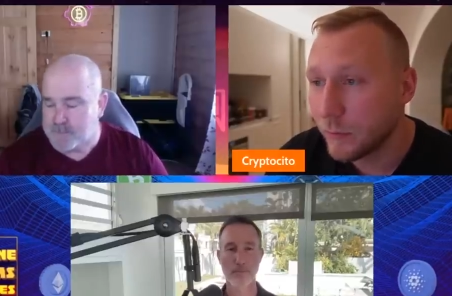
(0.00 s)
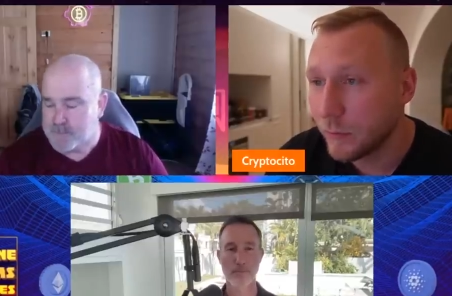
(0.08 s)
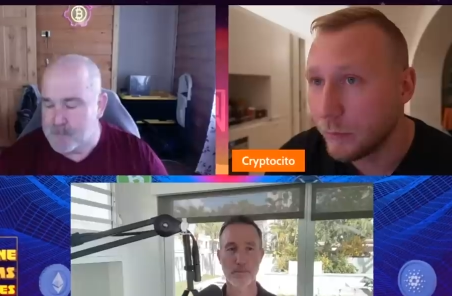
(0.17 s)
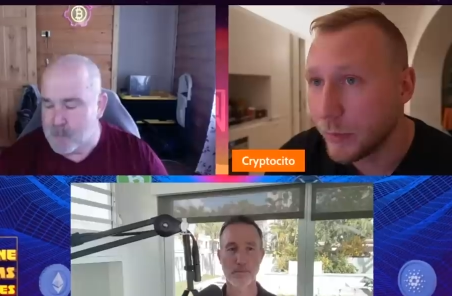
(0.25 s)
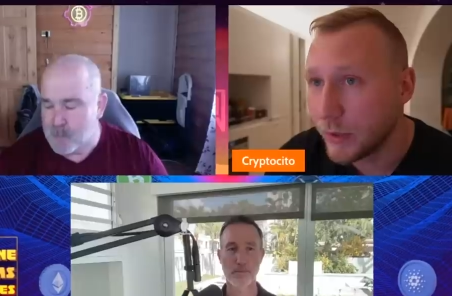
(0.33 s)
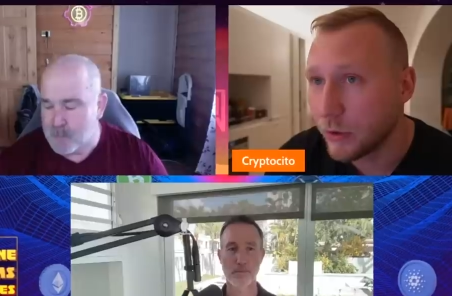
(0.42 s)

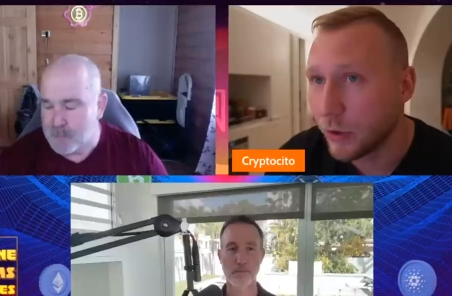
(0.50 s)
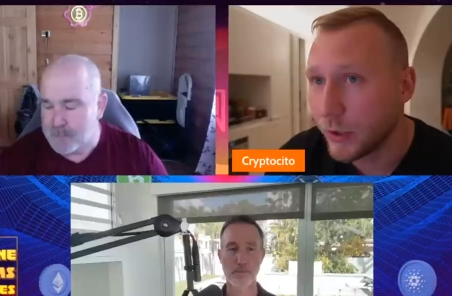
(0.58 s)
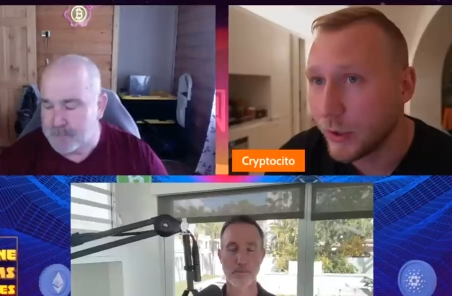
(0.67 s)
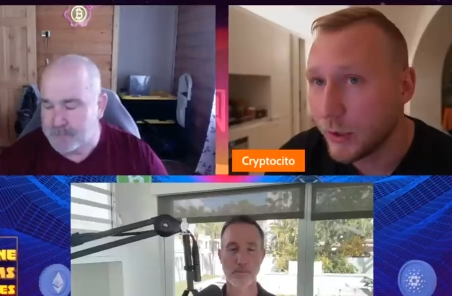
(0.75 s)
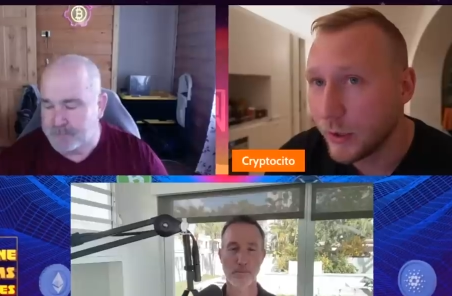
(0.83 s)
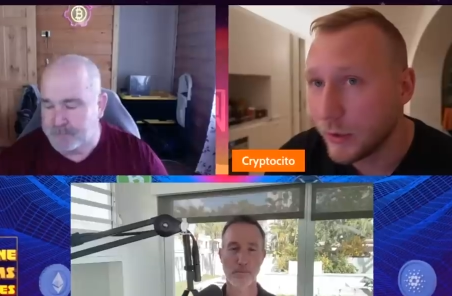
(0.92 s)

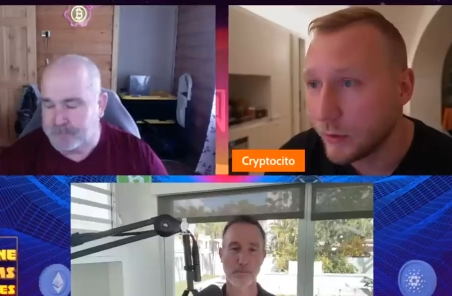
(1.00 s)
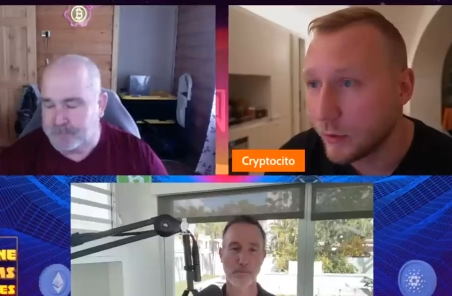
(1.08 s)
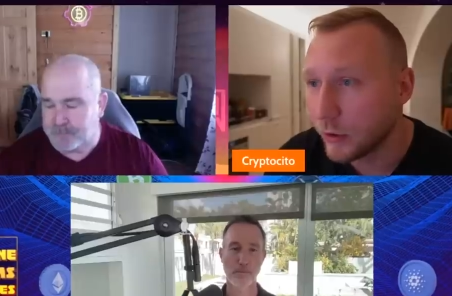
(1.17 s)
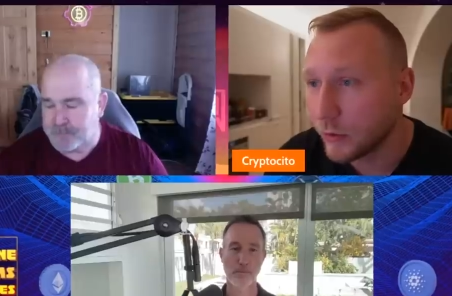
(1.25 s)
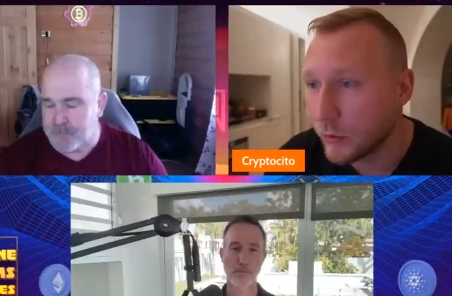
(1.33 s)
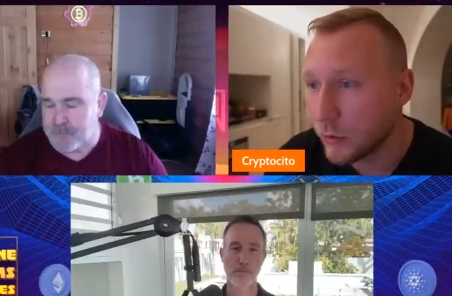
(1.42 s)
Speaker 1: Bitcoin is
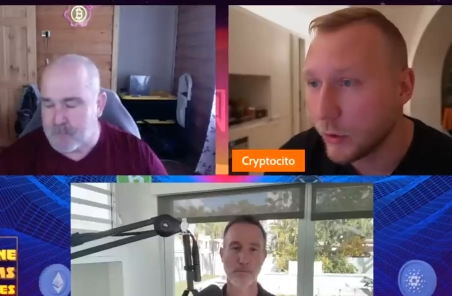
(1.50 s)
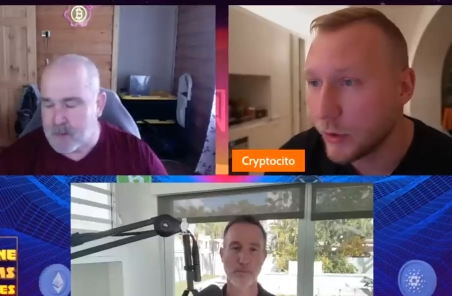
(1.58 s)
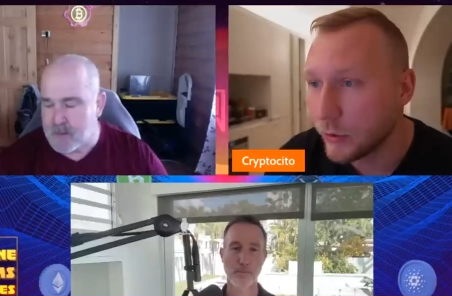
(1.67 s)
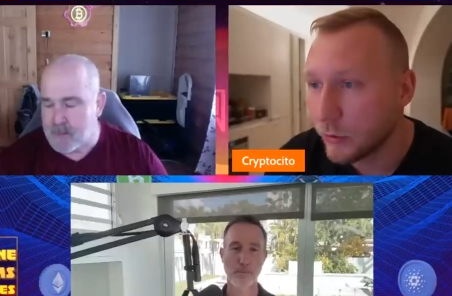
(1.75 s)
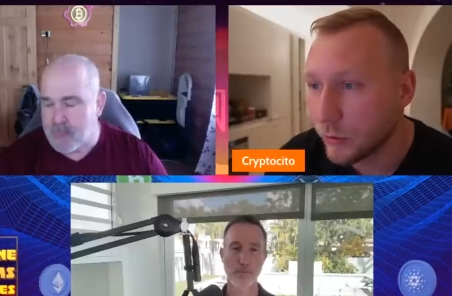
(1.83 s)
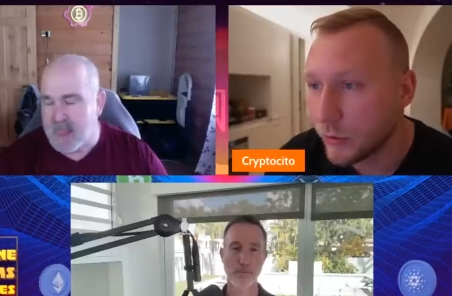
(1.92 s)
not going
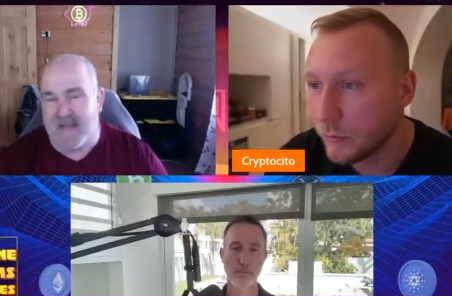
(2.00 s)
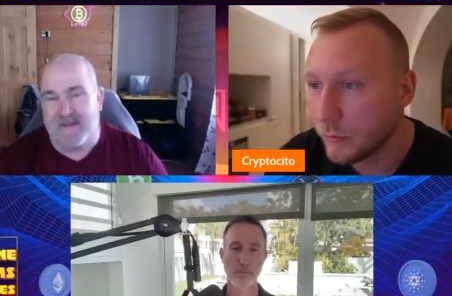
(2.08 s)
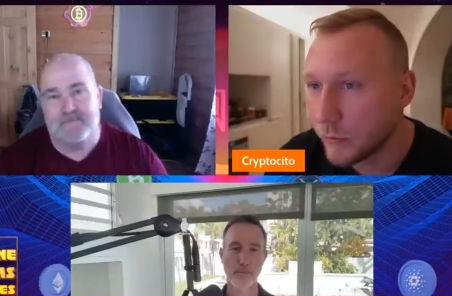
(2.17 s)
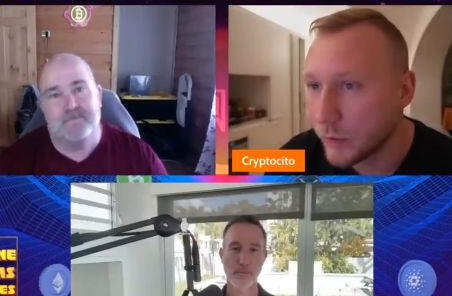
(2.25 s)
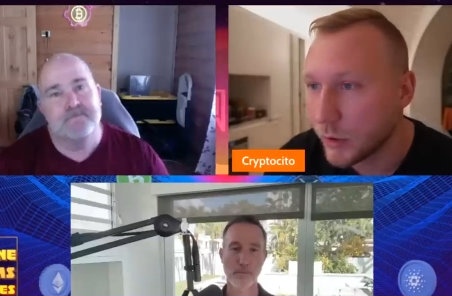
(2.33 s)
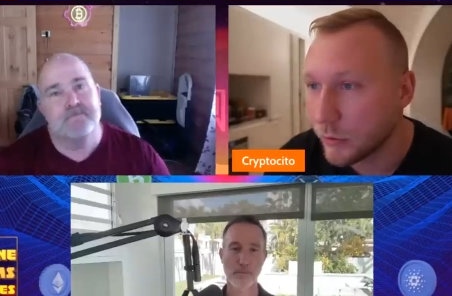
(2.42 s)
to,
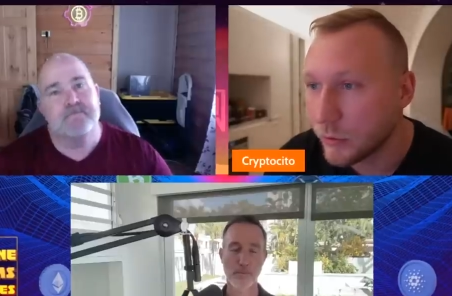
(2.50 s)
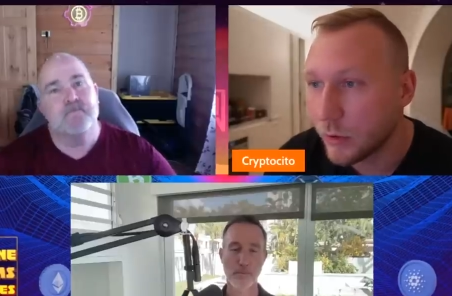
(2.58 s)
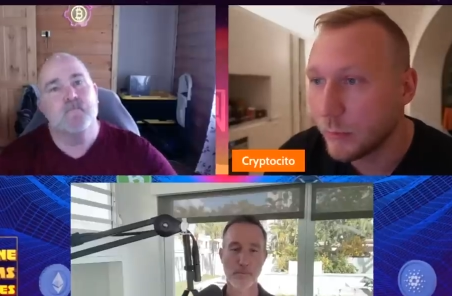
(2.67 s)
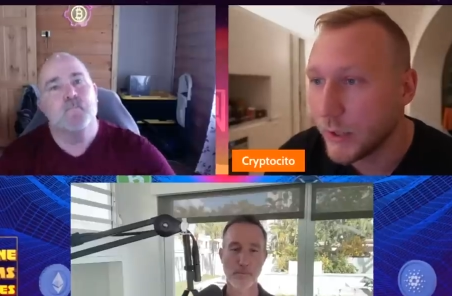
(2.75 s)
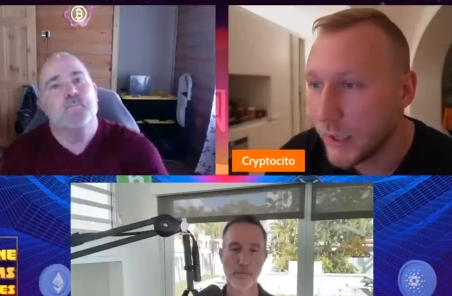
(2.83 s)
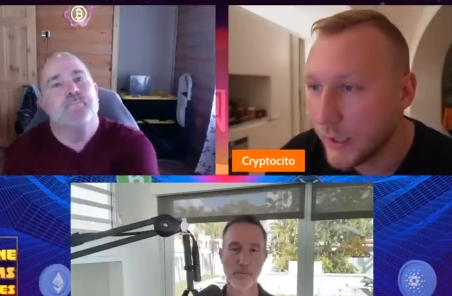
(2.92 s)
you know,
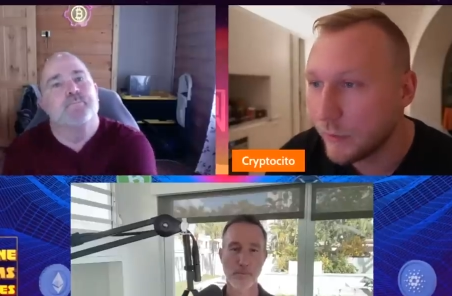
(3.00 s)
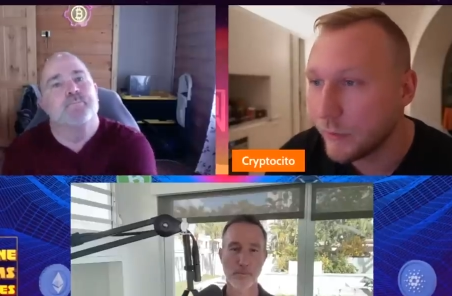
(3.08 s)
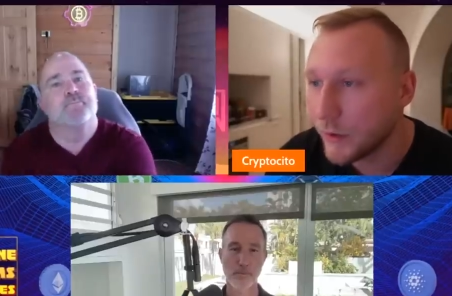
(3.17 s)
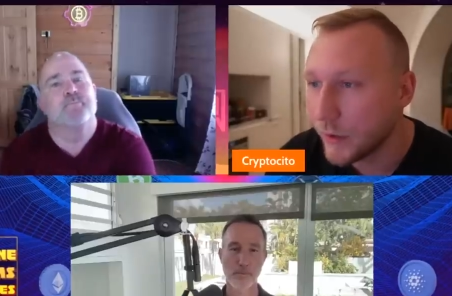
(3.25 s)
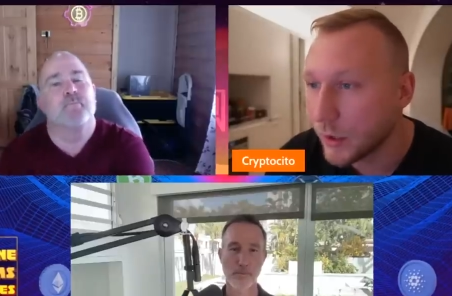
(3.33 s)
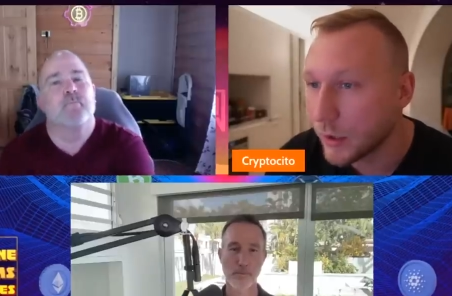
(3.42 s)
dominate
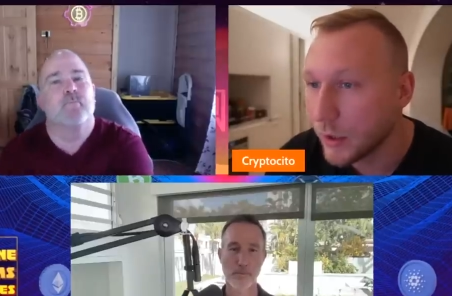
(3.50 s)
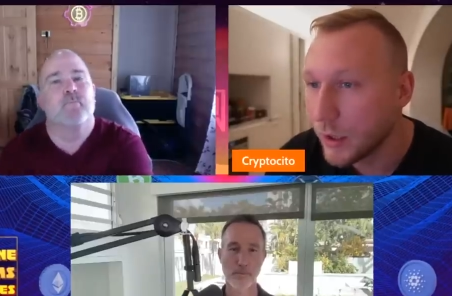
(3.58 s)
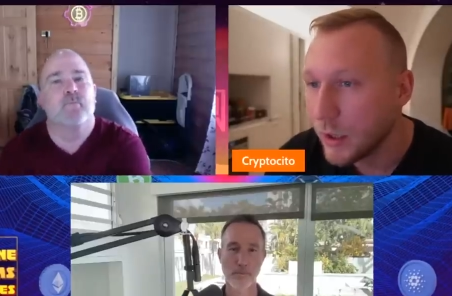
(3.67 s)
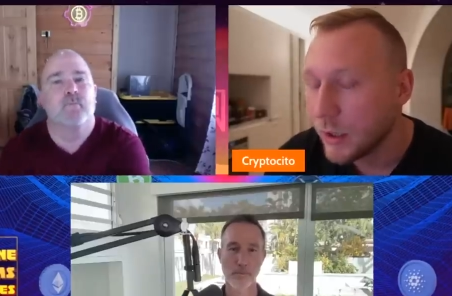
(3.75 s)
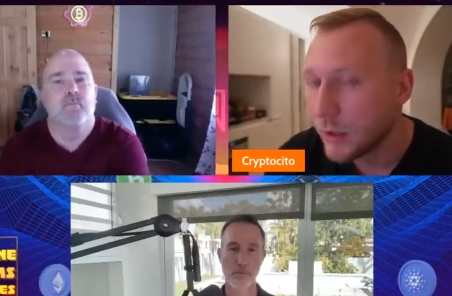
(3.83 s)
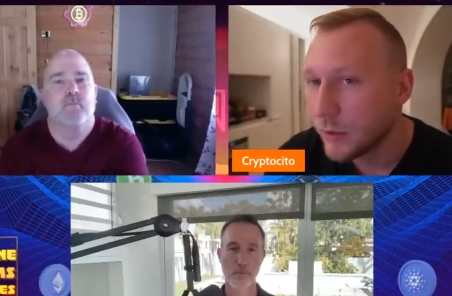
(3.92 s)
everything.
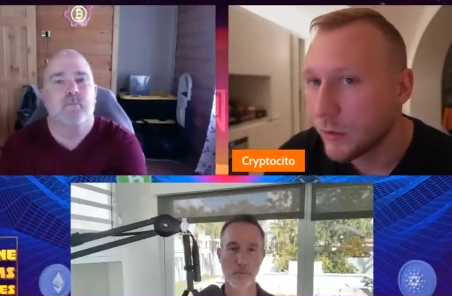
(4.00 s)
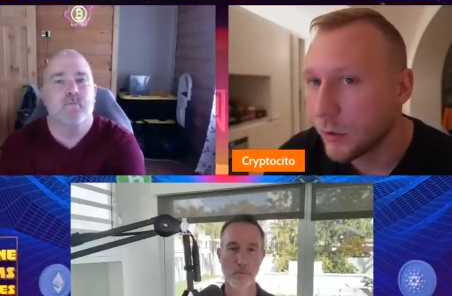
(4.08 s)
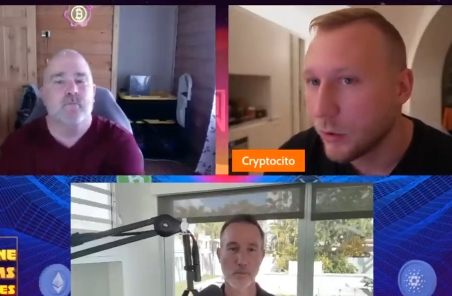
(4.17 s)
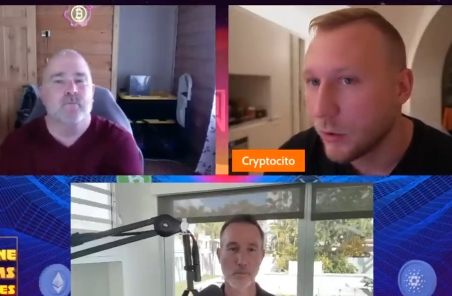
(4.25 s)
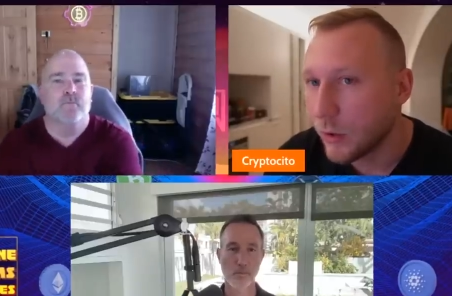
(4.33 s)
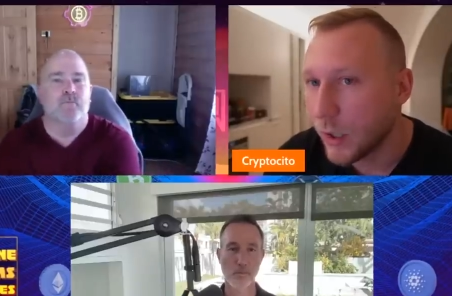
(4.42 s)

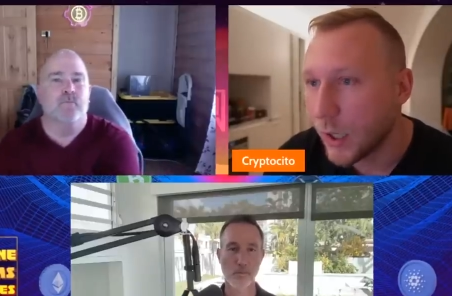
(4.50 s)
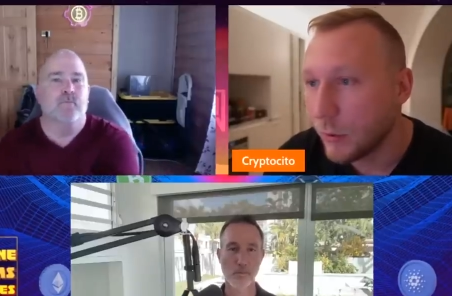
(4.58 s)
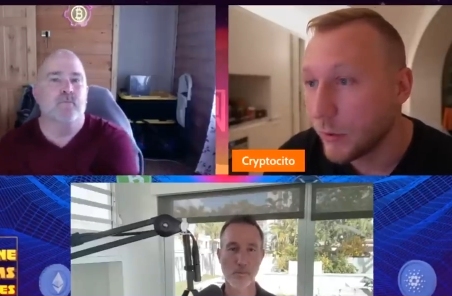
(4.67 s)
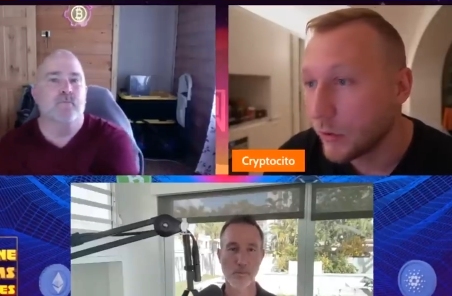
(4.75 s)
So I was